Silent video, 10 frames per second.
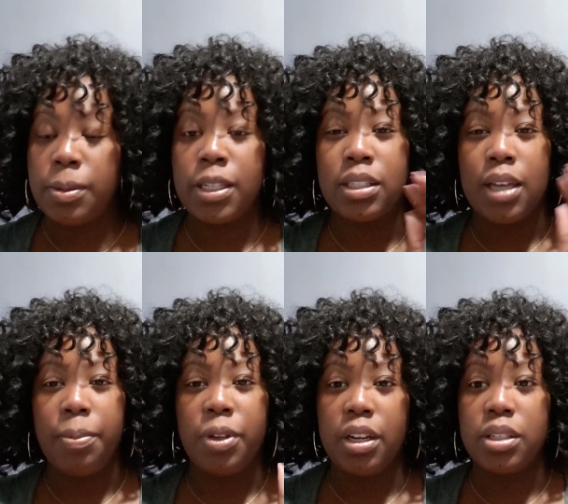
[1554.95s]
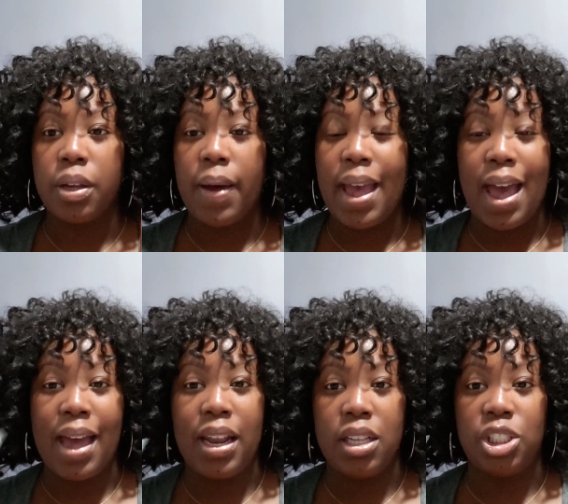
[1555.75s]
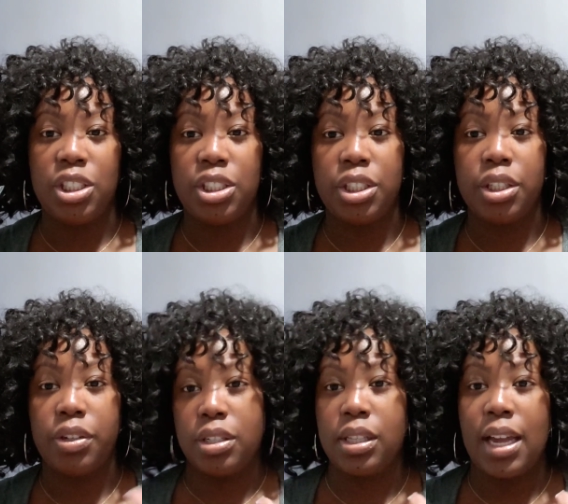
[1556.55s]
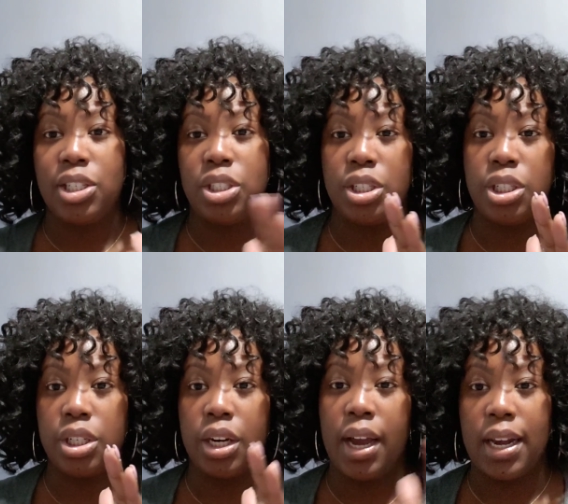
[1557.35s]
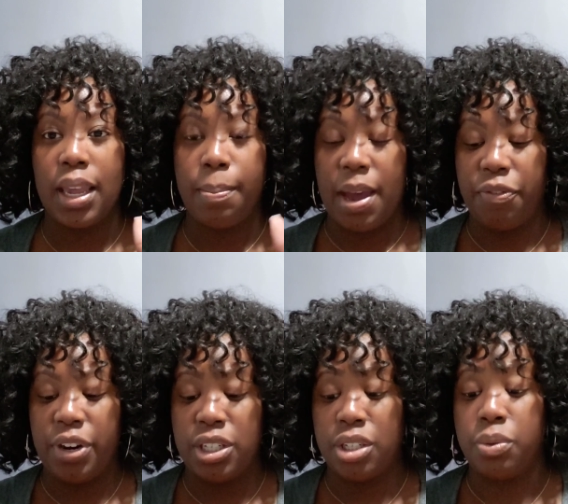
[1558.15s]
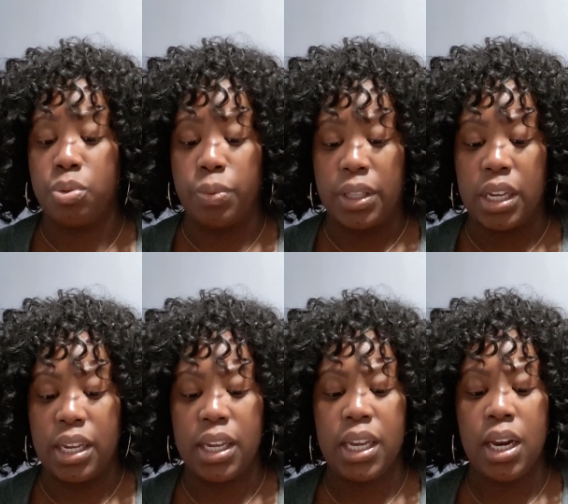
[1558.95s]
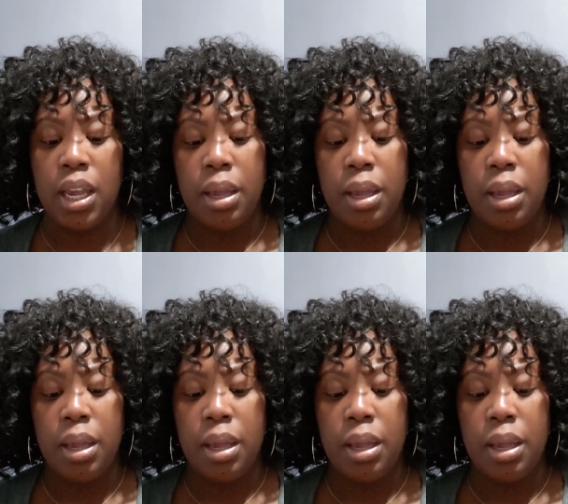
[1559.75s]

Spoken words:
because a couple of years ago I had a crystallized ginger honey beverage, and it was really good.